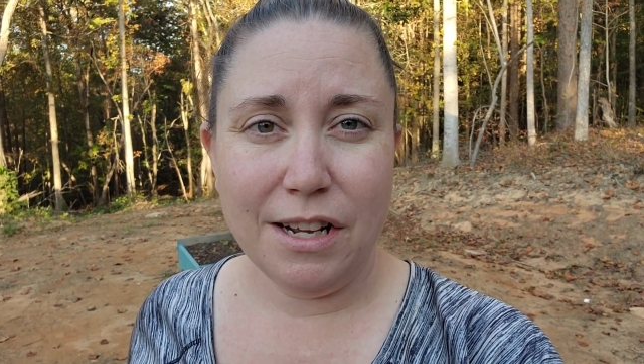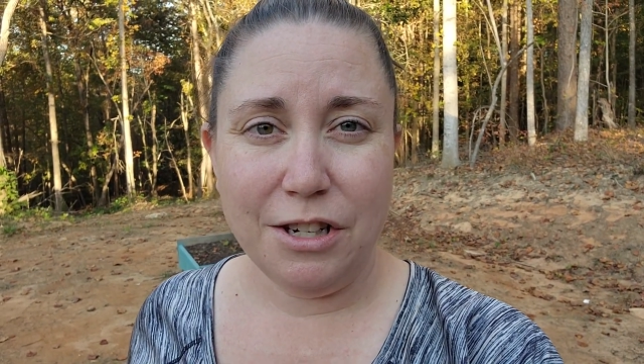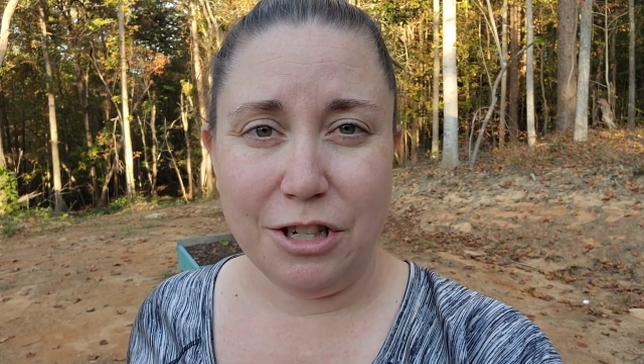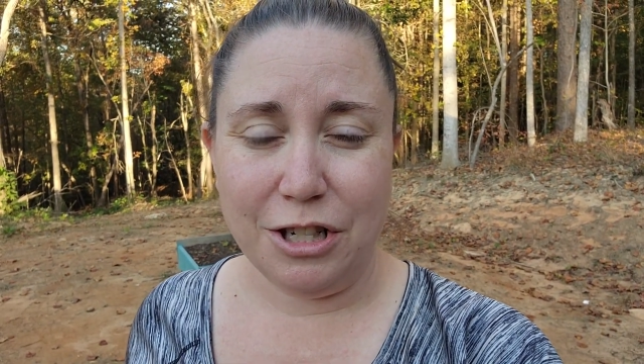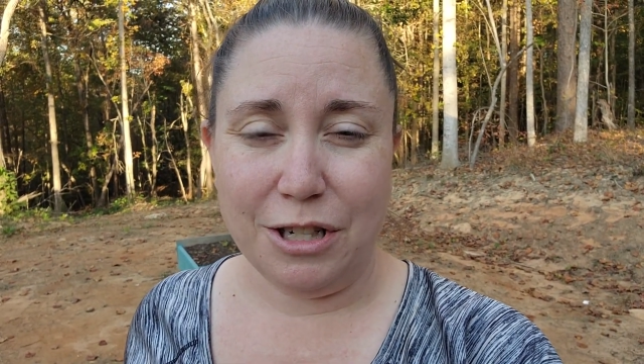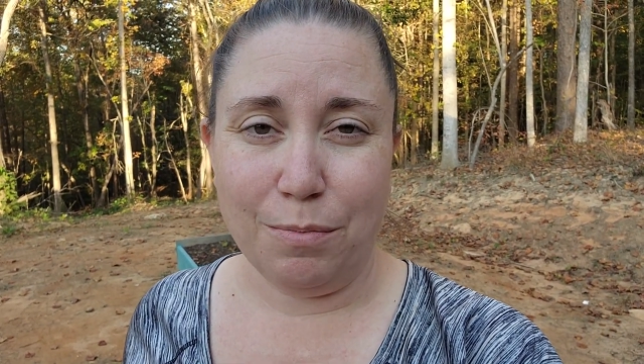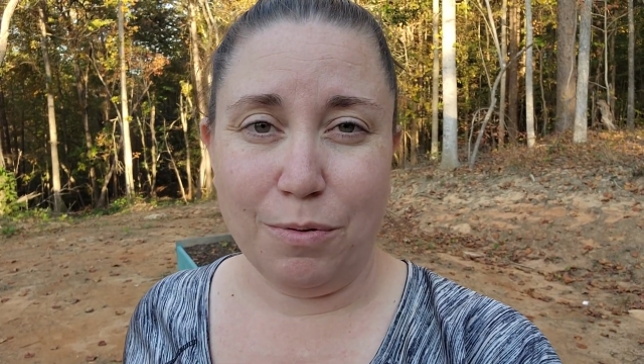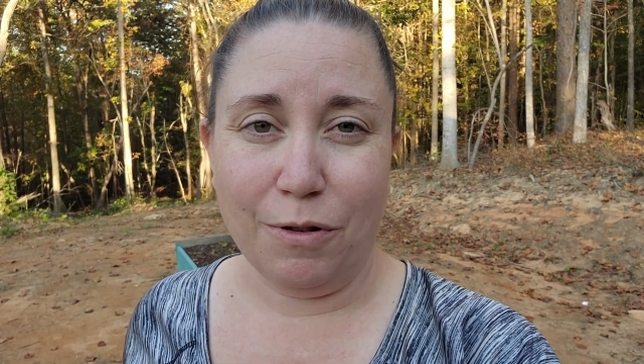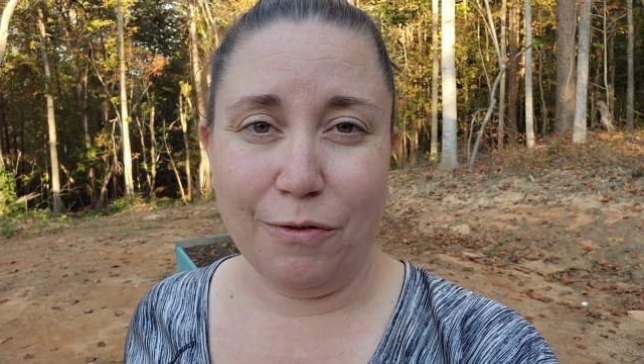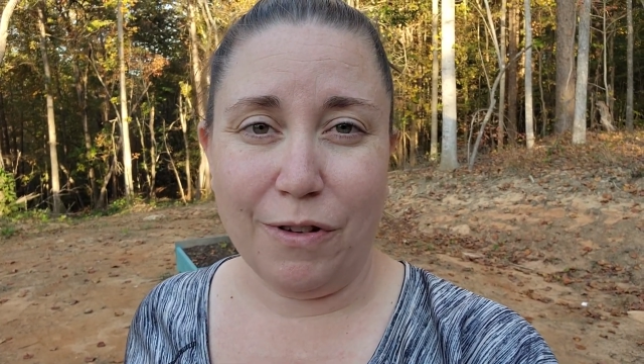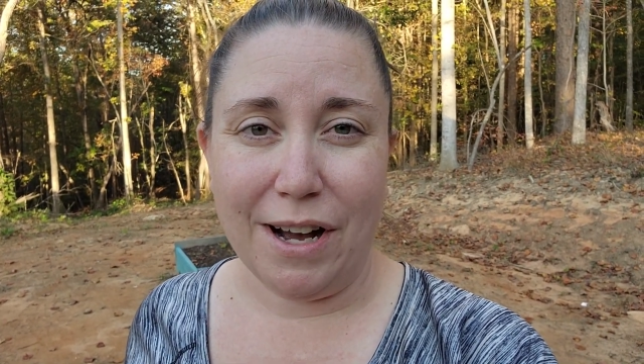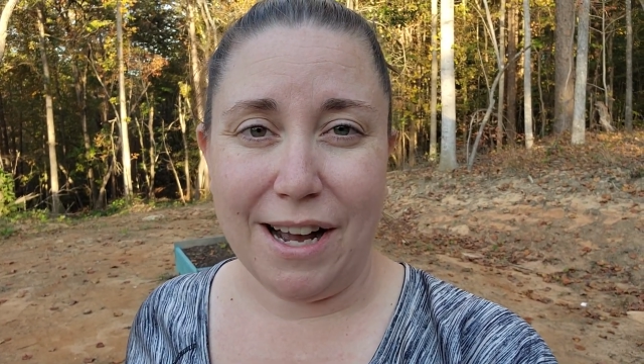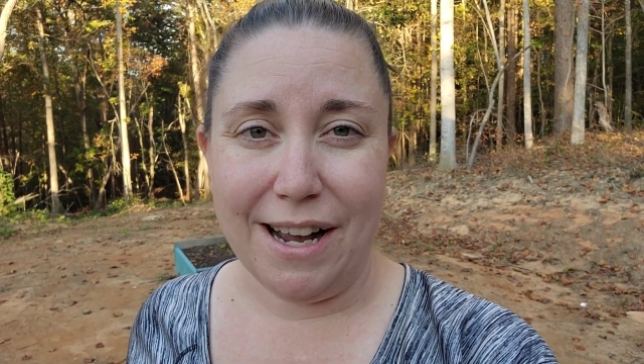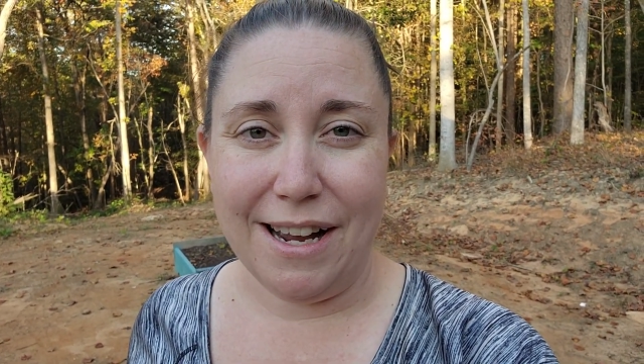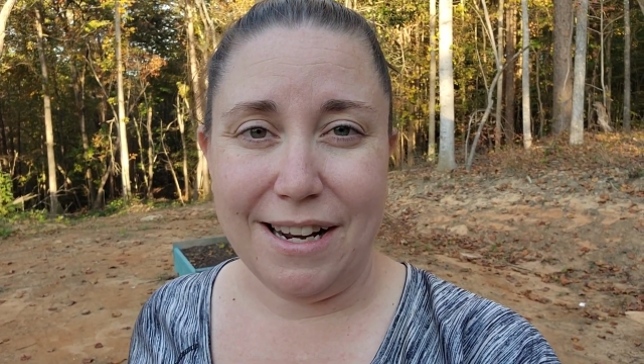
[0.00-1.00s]
just to
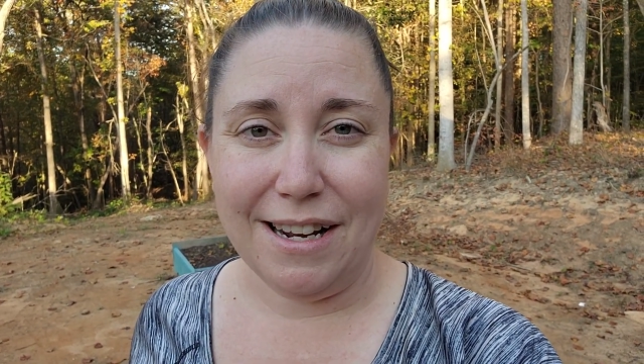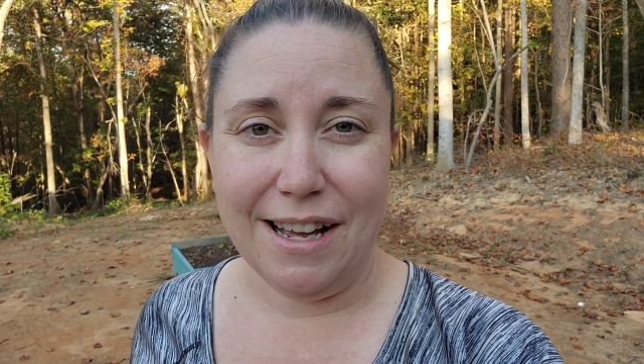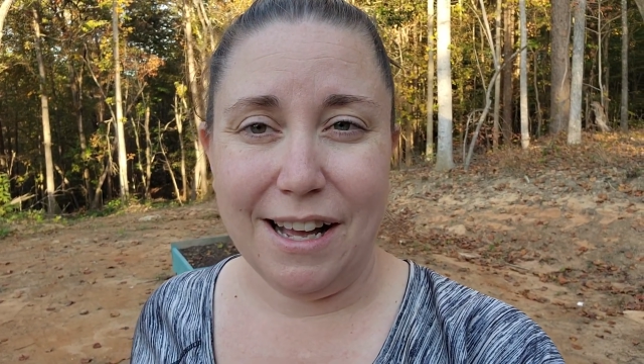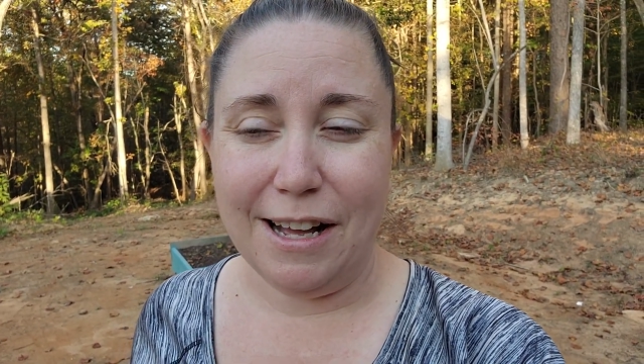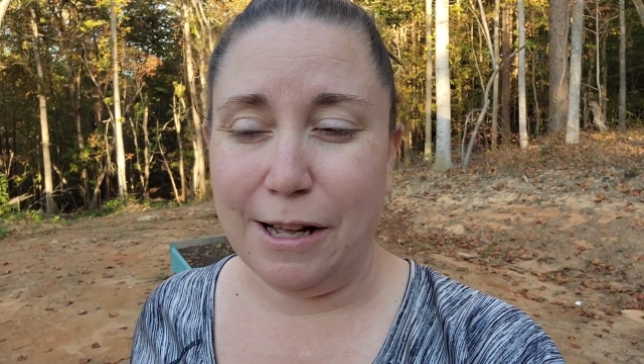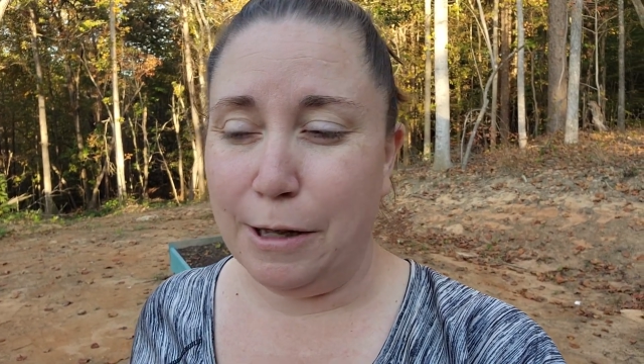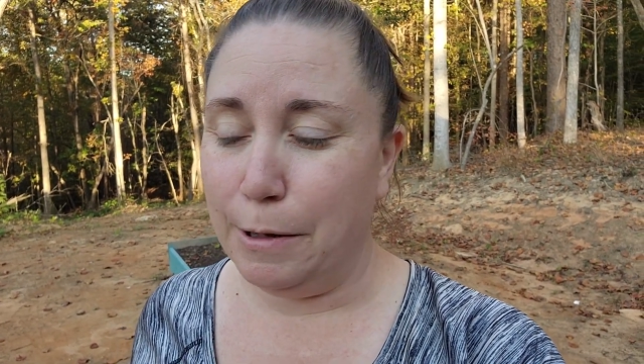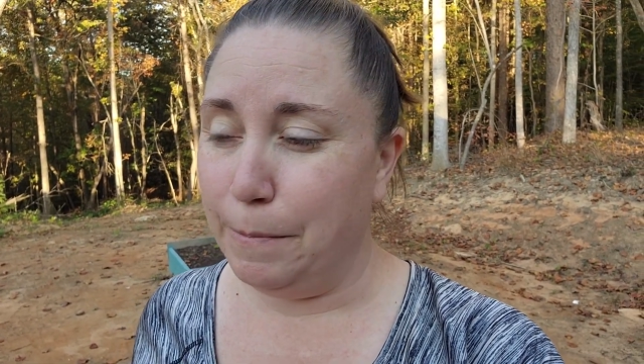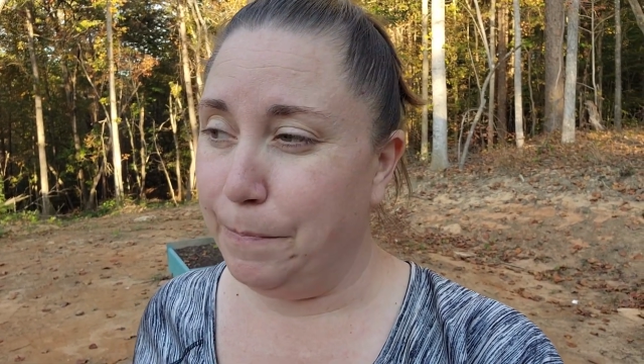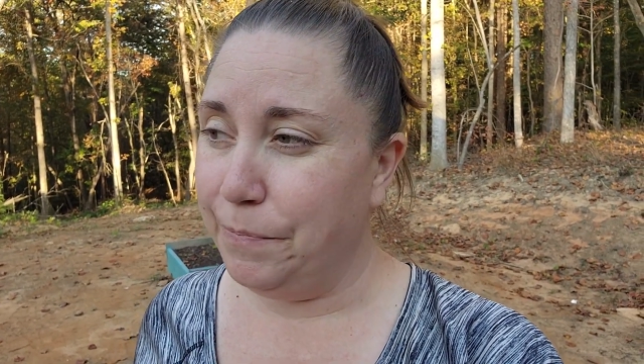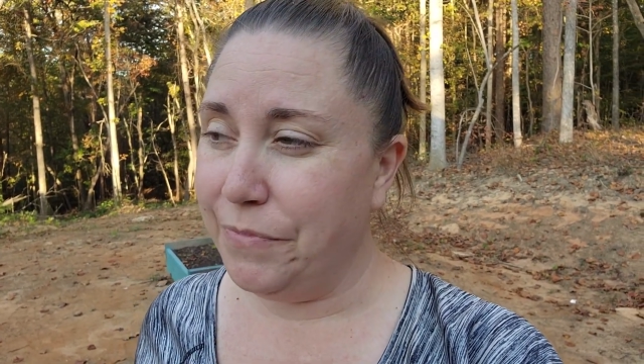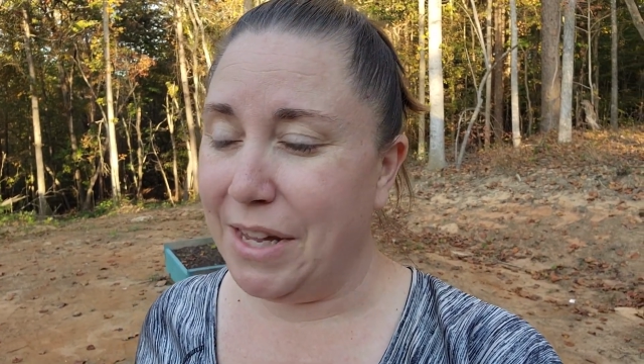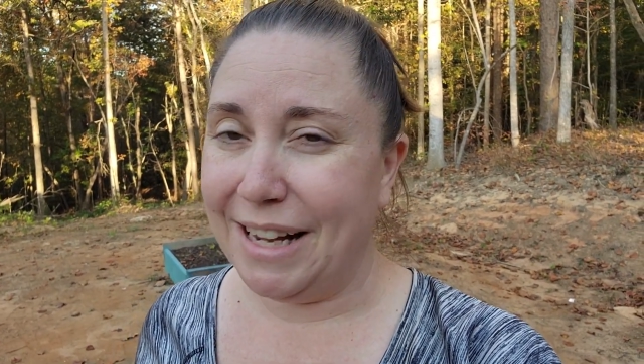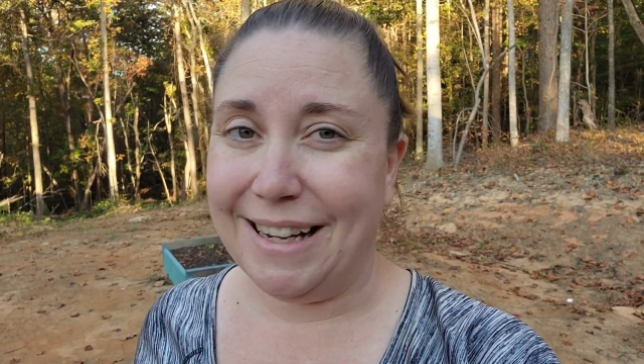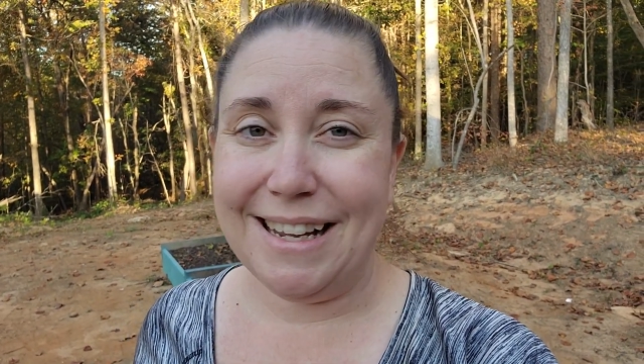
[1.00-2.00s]
provide,
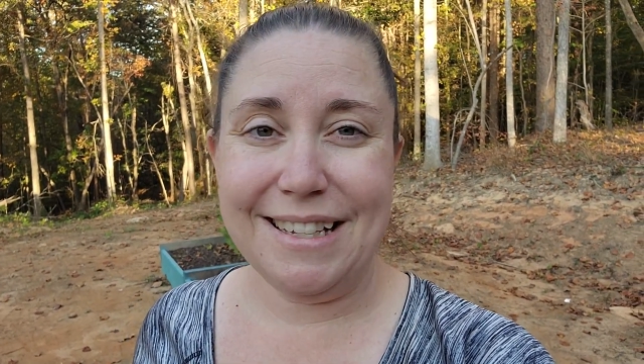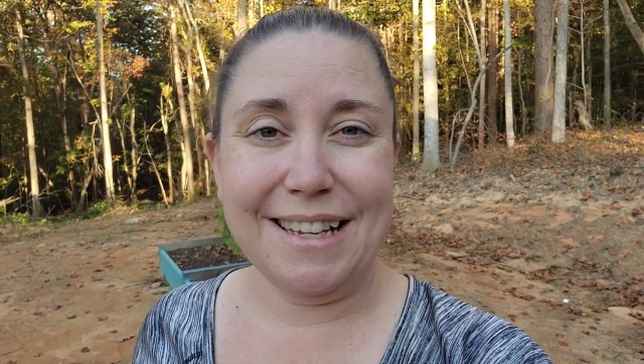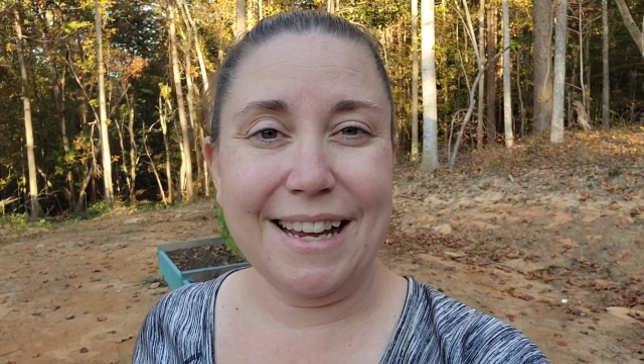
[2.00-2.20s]
I guess,